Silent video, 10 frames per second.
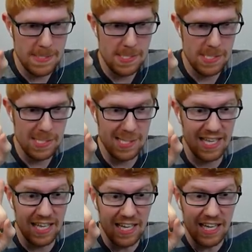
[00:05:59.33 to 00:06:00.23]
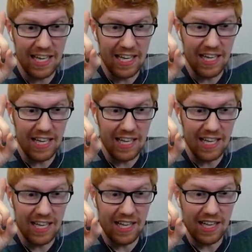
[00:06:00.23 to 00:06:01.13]

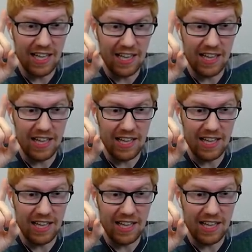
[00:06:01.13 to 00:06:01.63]
[no speech]